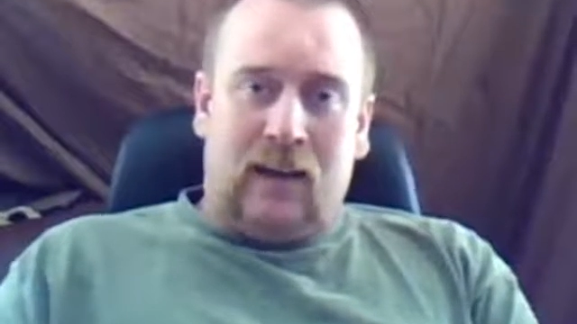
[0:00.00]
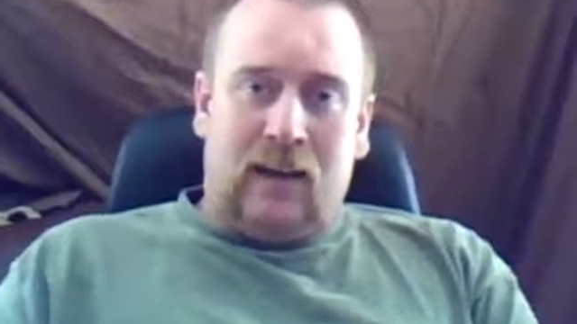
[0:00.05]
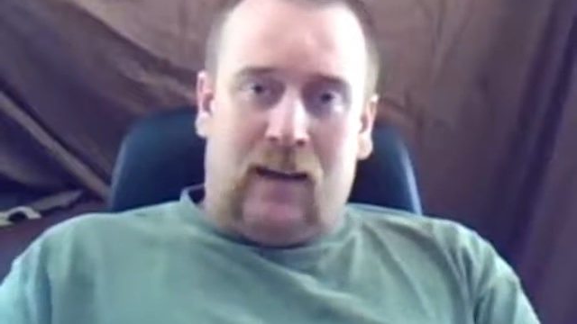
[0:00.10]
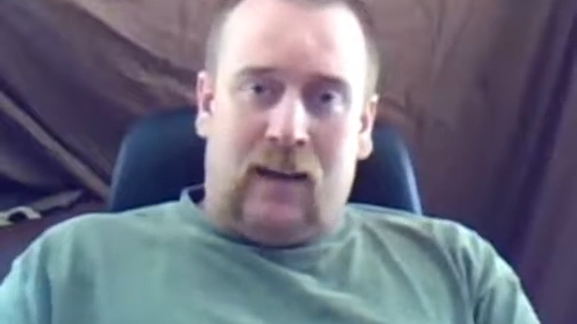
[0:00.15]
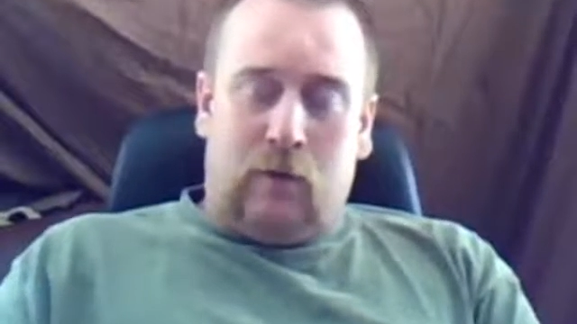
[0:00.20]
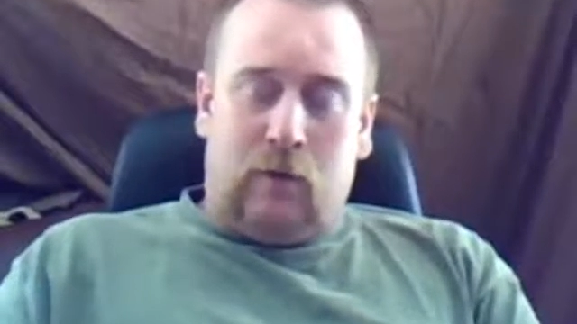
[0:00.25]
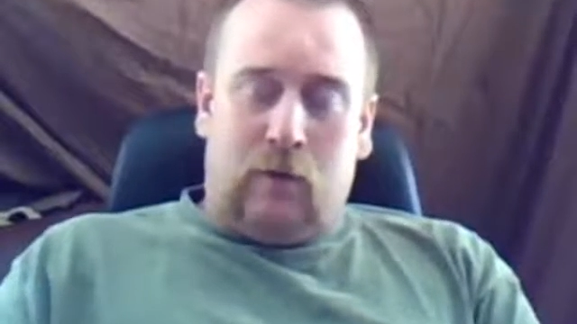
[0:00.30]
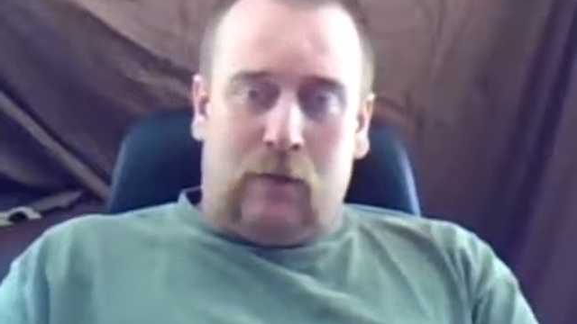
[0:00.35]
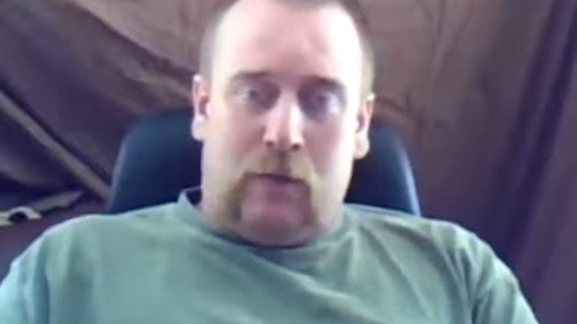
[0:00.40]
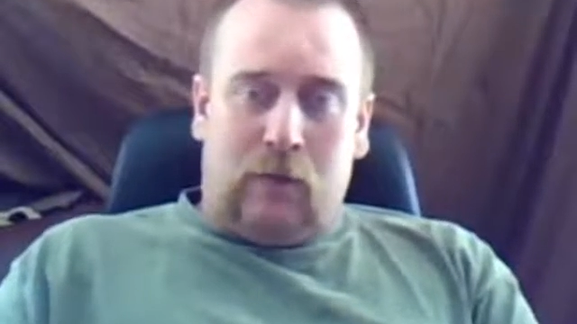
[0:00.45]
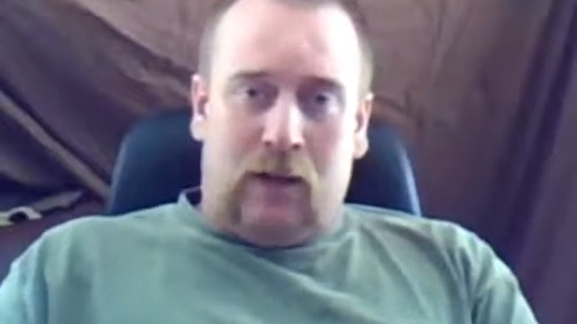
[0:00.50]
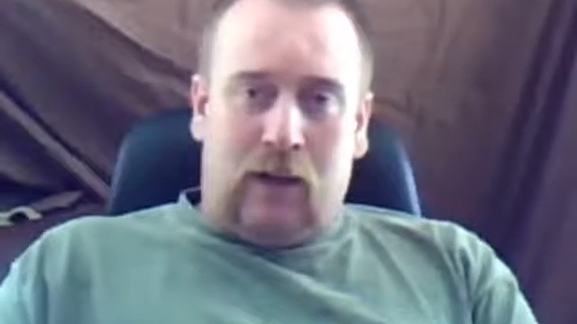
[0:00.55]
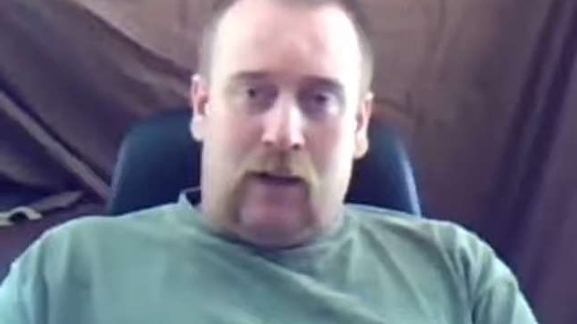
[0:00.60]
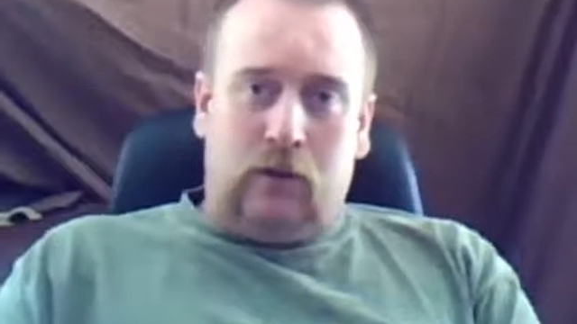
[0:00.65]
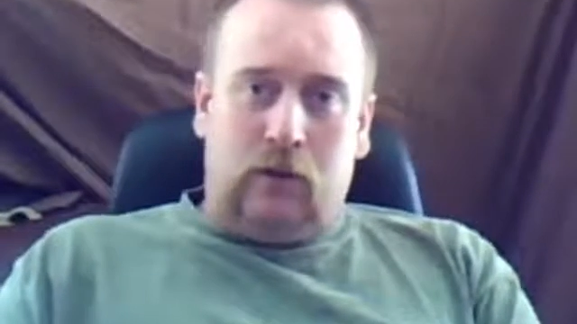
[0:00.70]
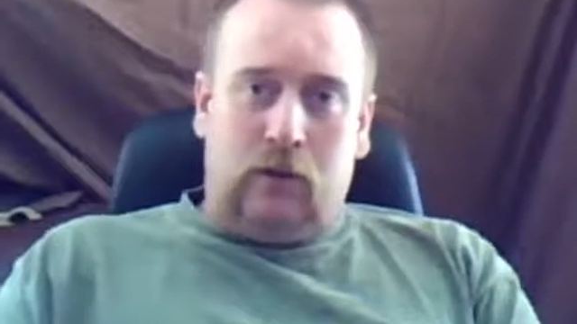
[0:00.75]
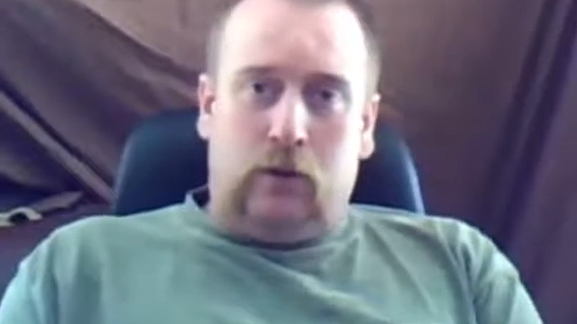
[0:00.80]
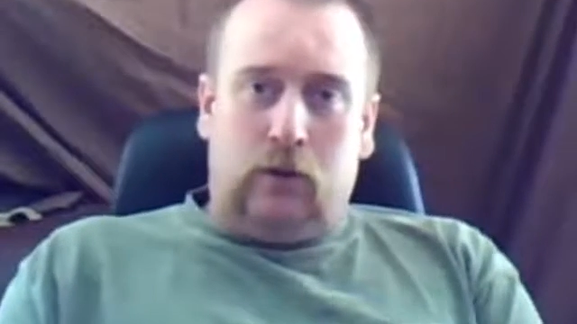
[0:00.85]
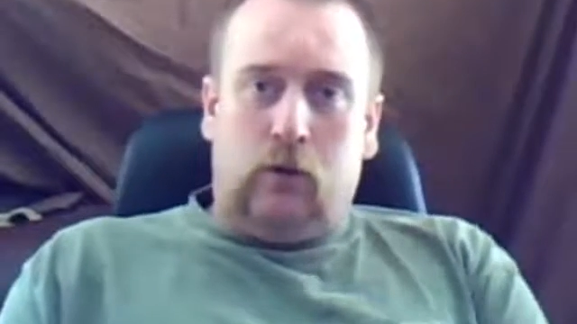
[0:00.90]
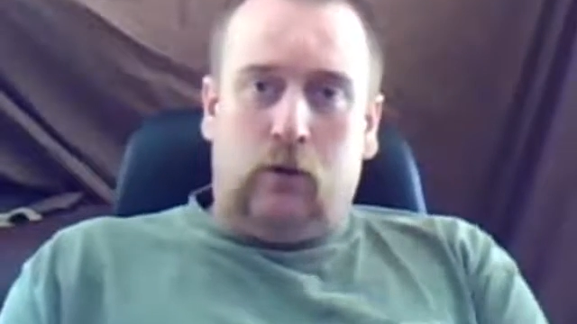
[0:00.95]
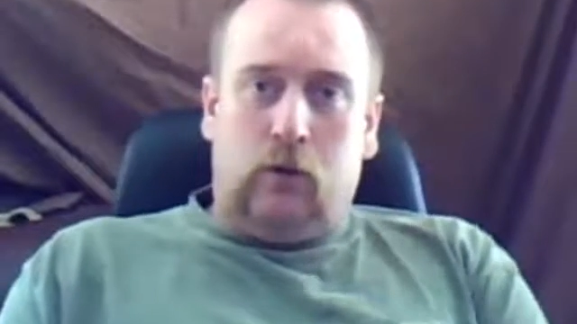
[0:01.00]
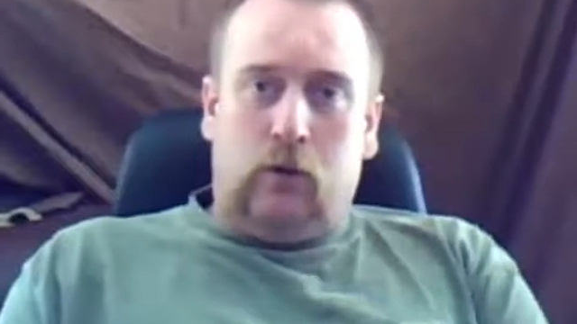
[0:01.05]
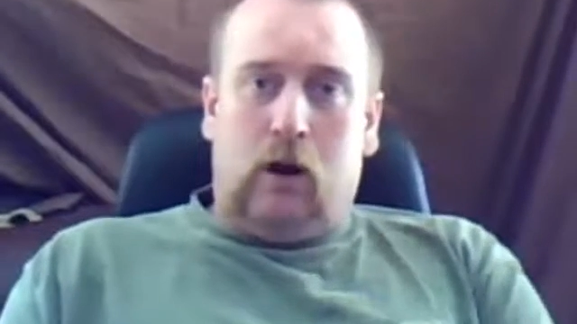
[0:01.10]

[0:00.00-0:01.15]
And we might do